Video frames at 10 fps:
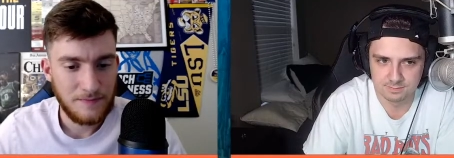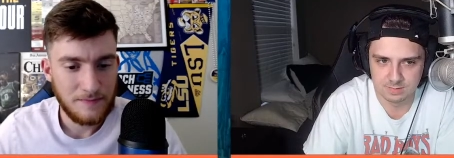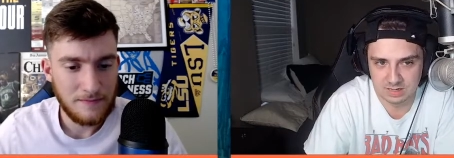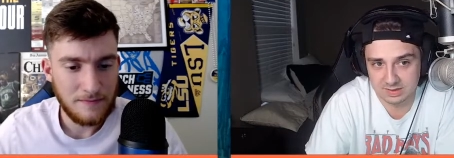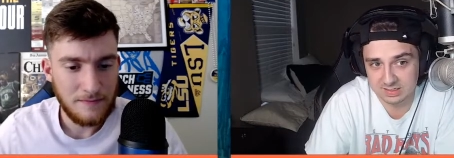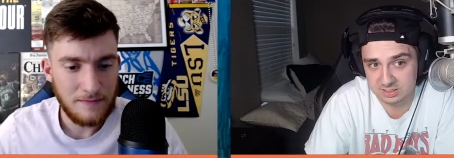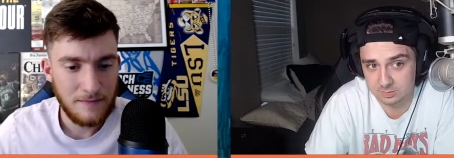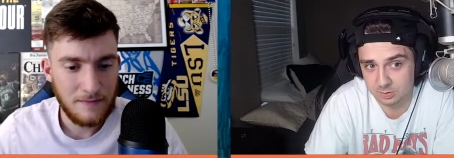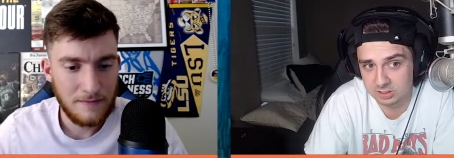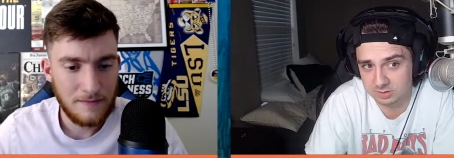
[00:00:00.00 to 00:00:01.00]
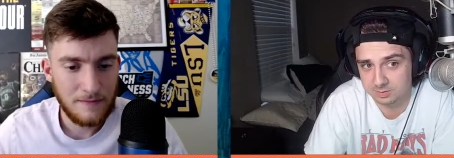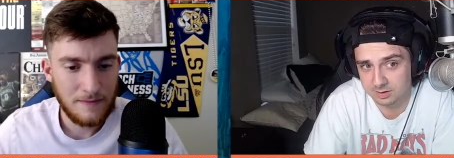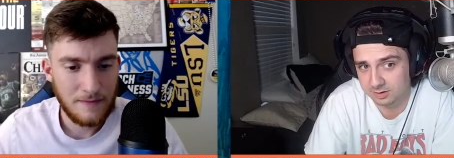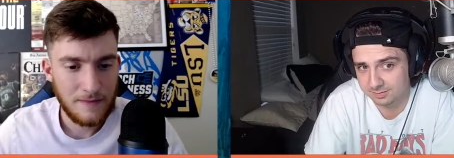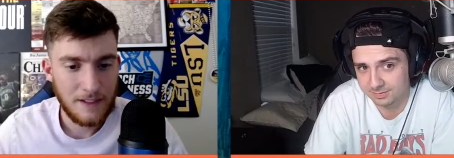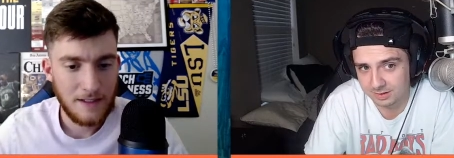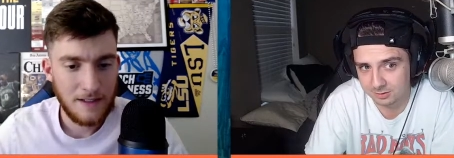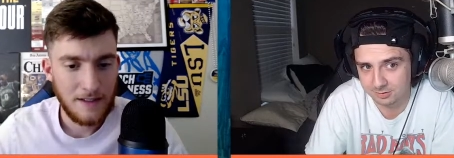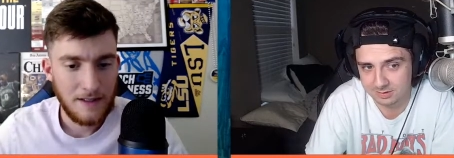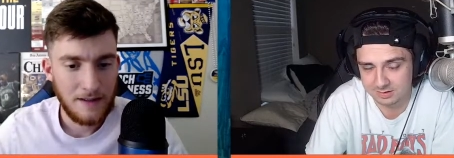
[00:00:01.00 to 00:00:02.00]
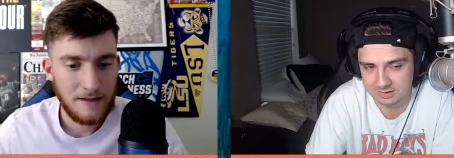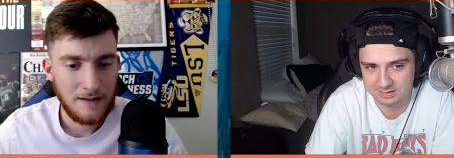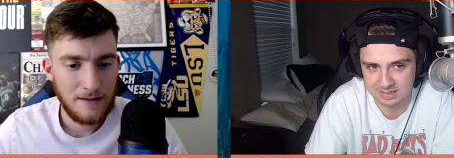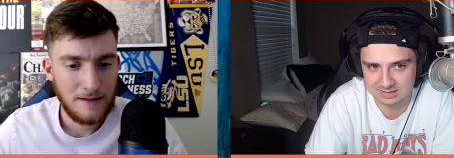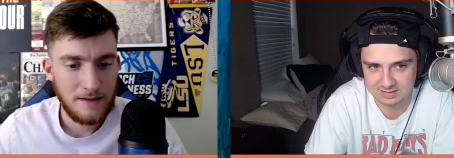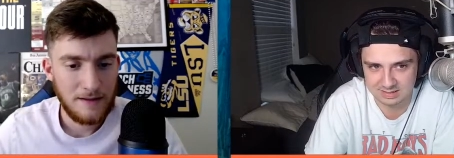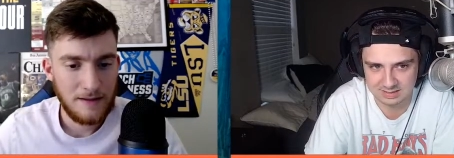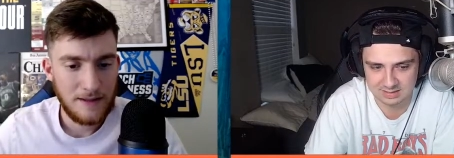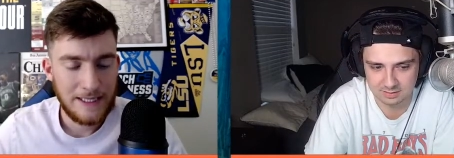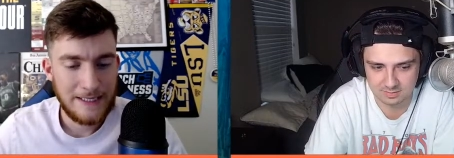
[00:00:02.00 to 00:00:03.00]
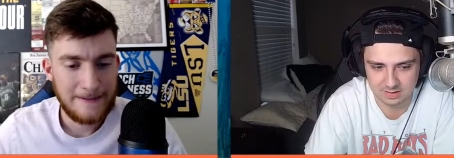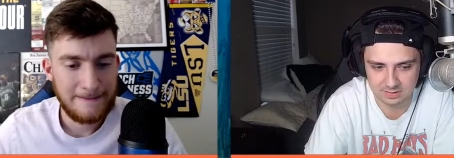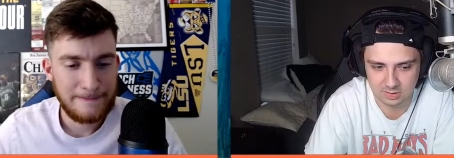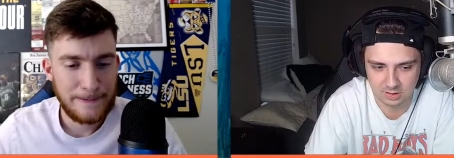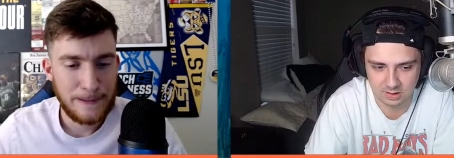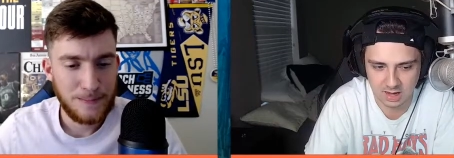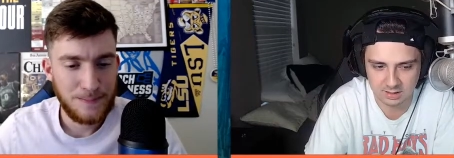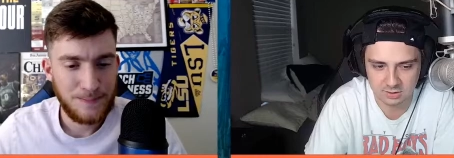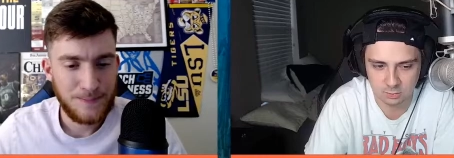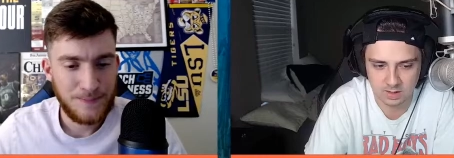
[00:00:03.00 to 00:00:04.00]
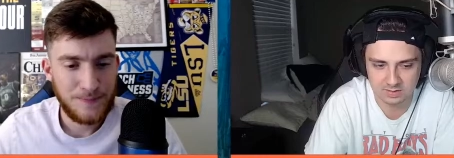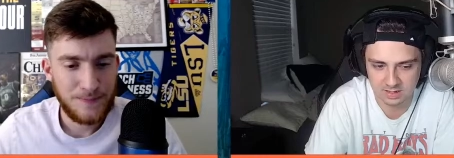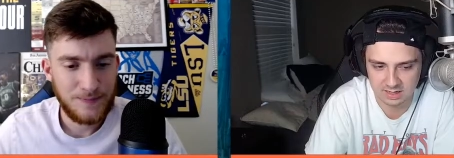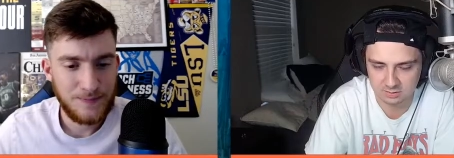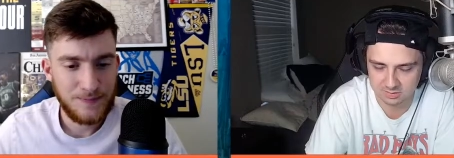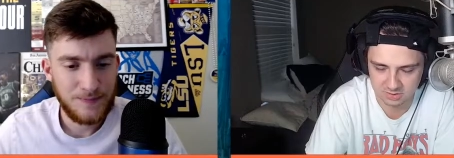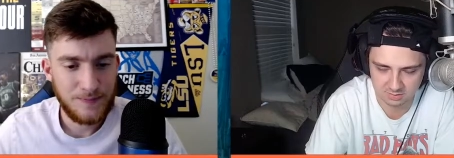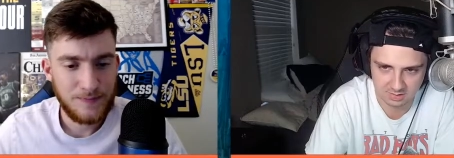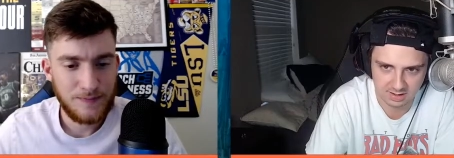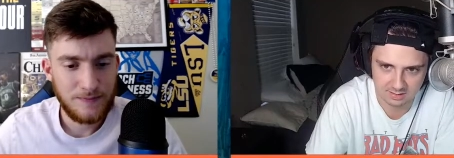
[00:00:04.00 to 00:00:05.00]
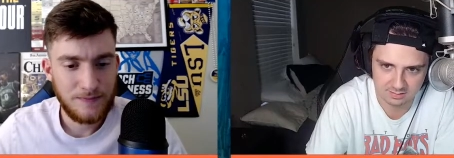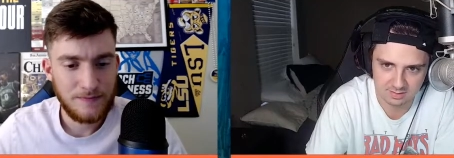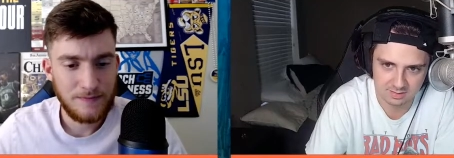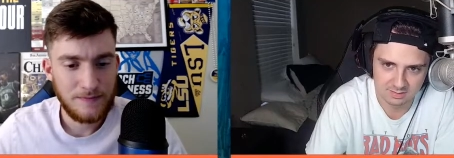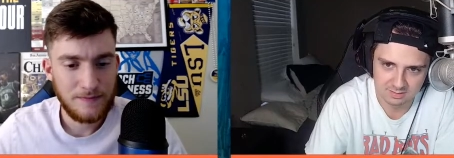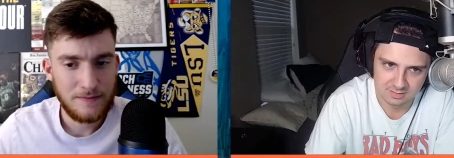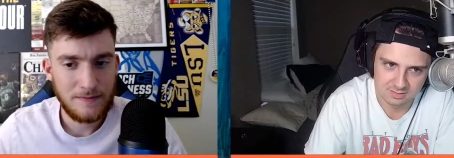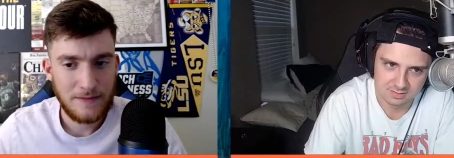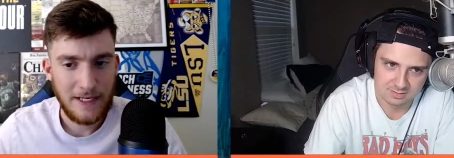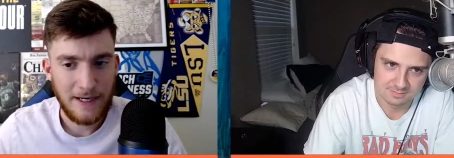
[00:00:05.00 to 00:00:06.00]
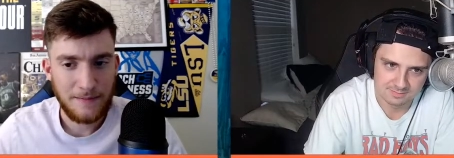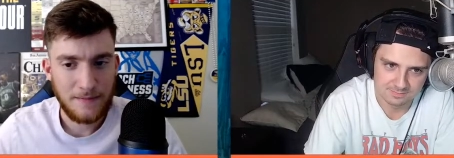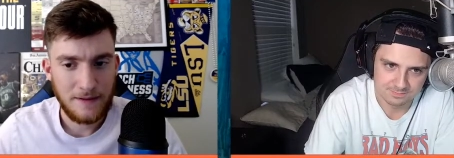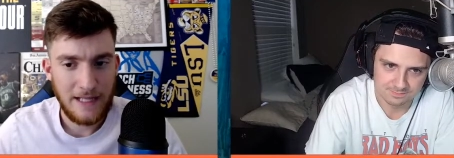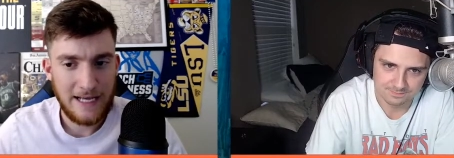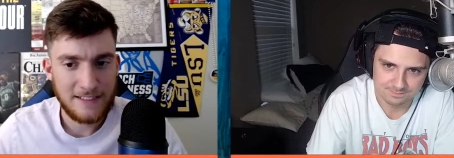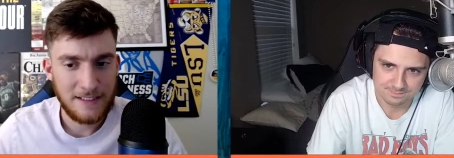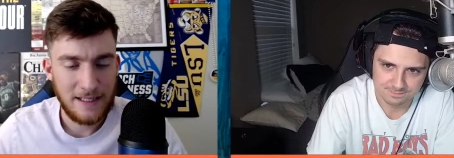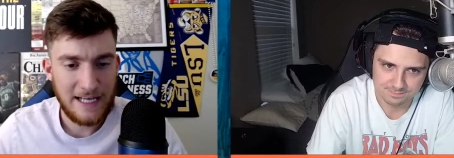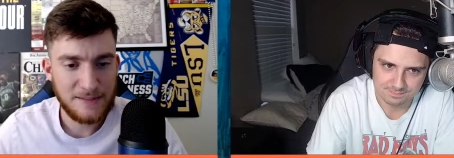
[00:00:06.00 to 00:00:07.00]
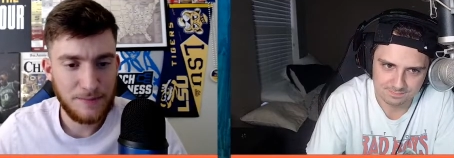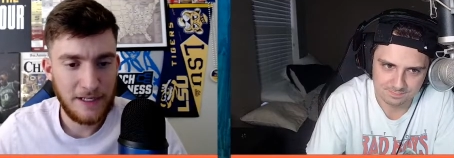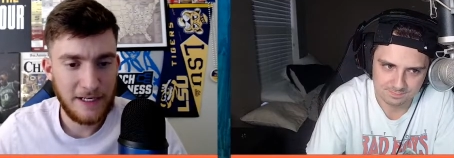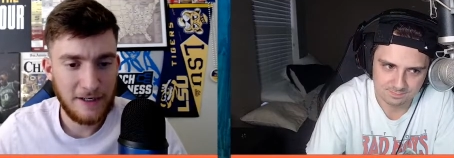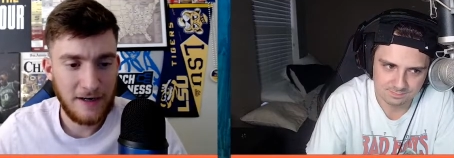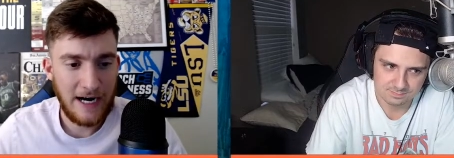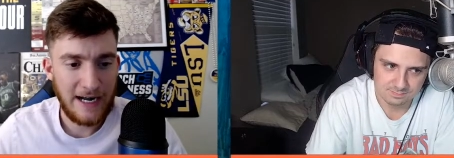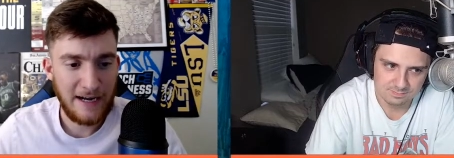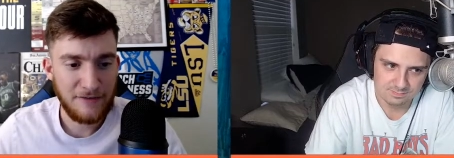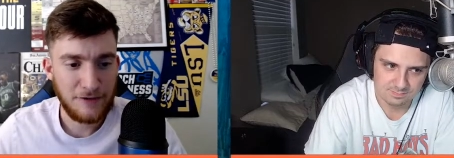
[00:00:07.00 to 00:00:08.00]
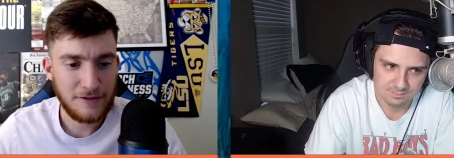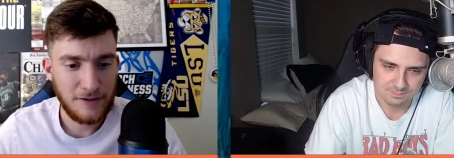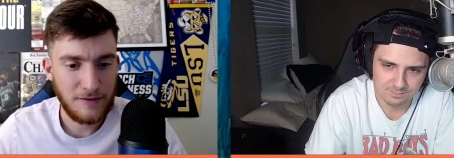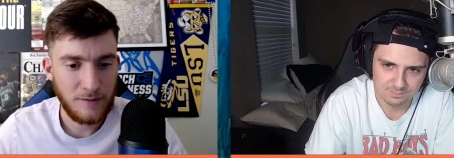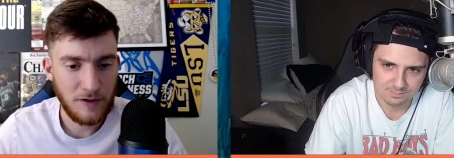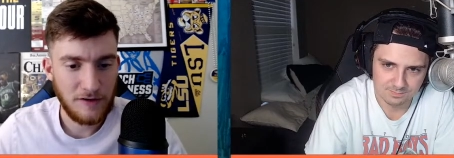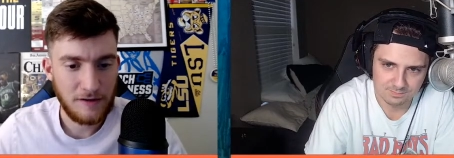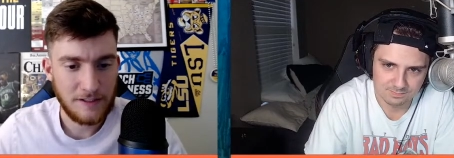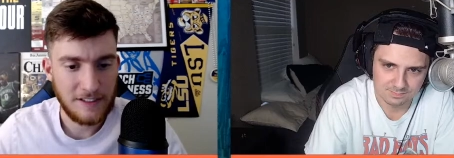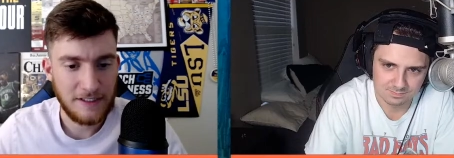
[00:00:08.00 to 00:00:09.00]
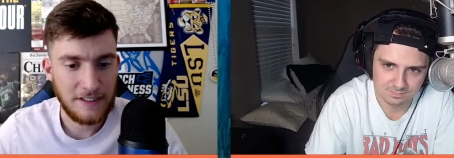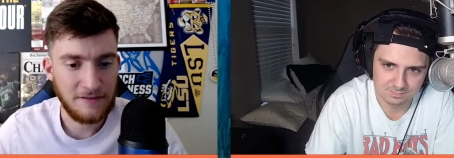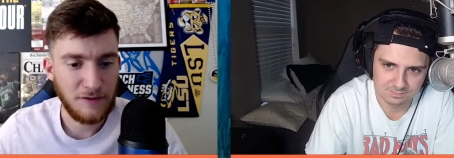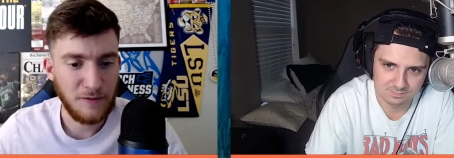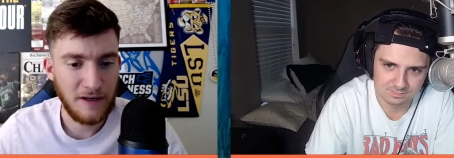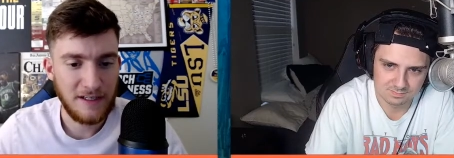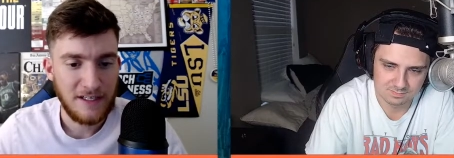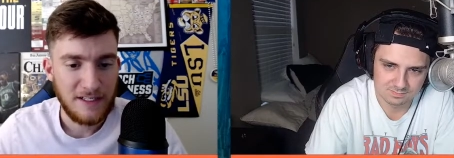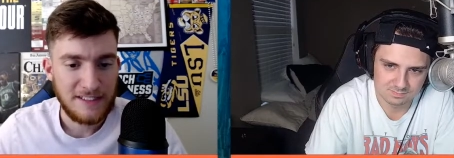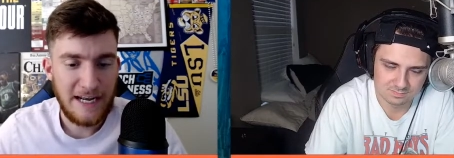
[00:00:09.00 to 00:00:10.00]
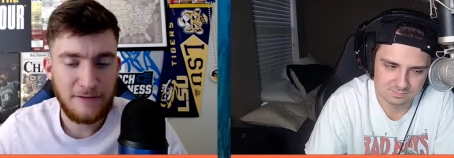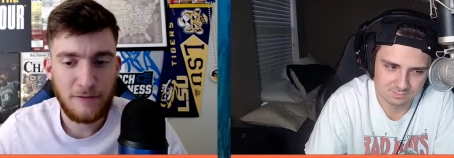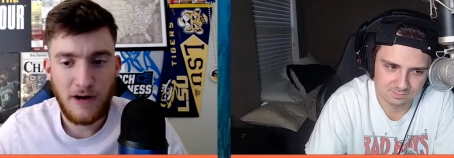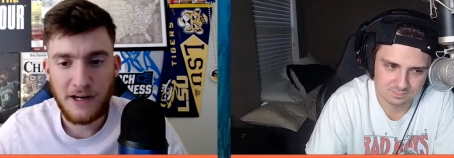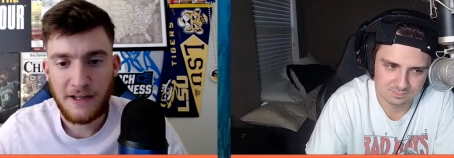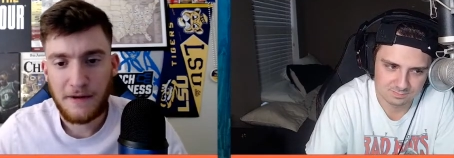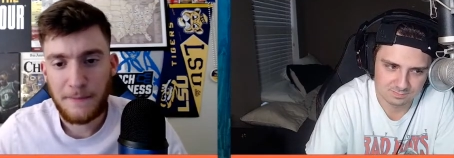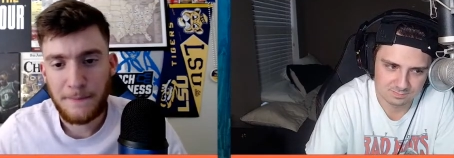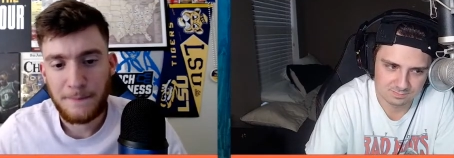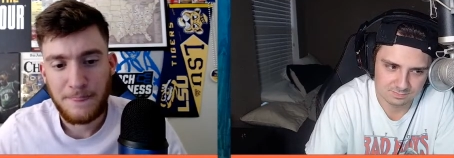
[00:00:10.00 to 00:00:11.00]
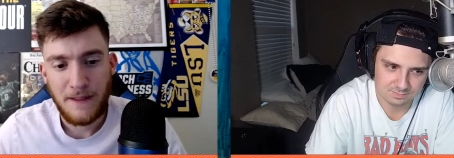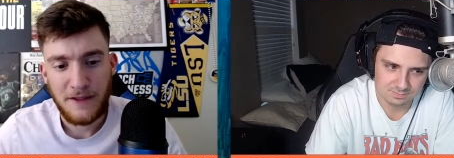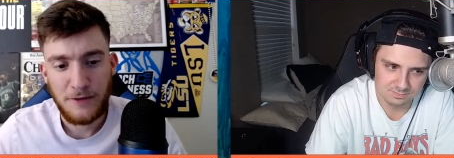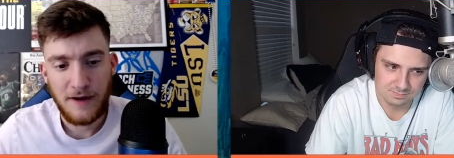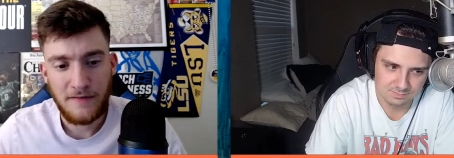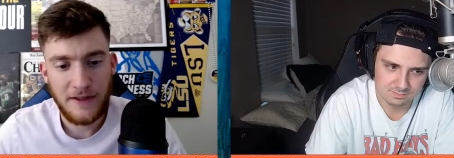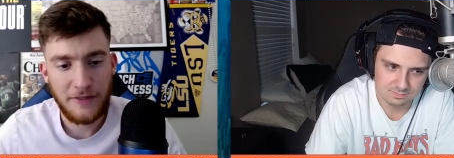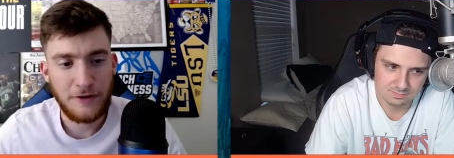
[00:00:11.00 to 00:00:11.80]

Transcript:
Speaker 1: but I think he's a good project player, you know, and it, that's that's the tough thing. Uh, how do you rate that ankle injury he had?
Speaker 2: Yeah, last last player I have, you can throw one more on in if you want. David Roddy, you have at